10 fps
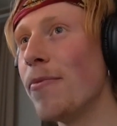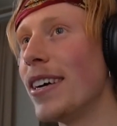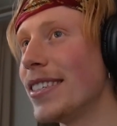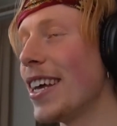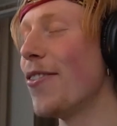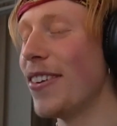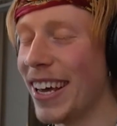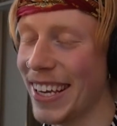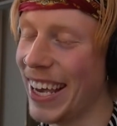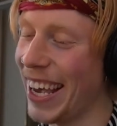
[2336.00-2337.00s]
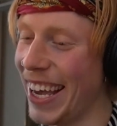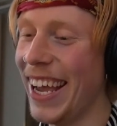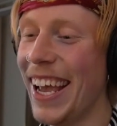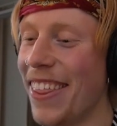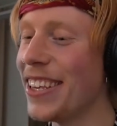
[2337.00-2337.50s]
to myself, like,
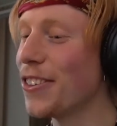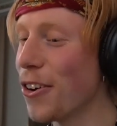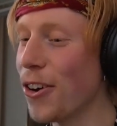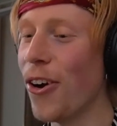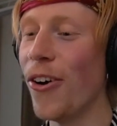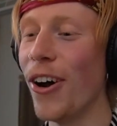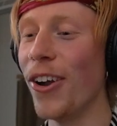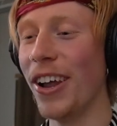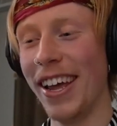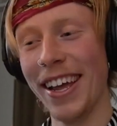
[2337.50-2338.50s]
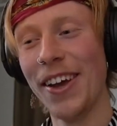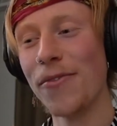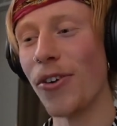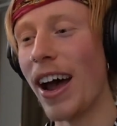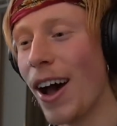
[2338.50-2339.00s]
this could go on
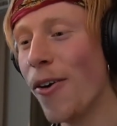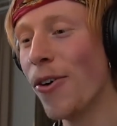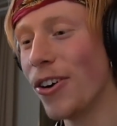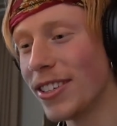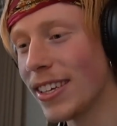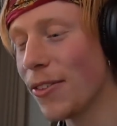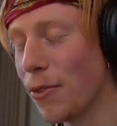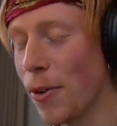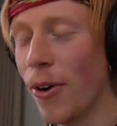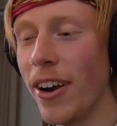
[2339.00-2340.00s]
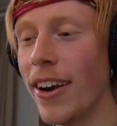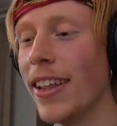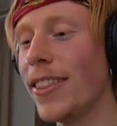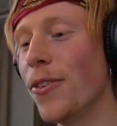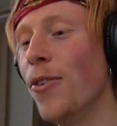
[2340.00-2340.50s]
for hours if we wanted
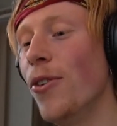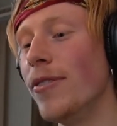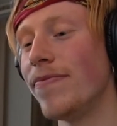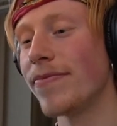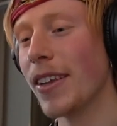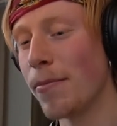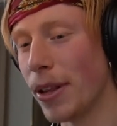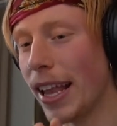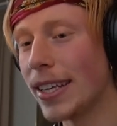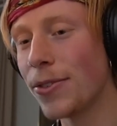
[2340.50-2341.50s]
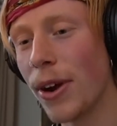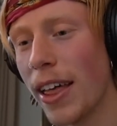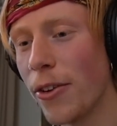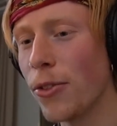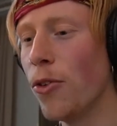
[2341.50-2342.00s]
it to, but let's
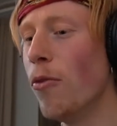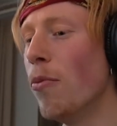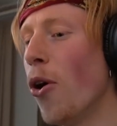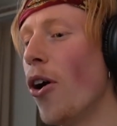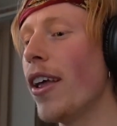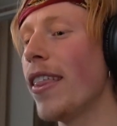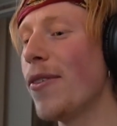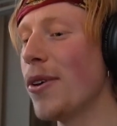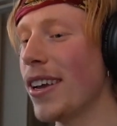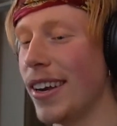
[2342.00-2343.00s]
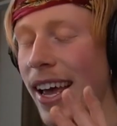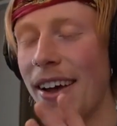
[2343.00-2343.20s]
rather do more, and then we can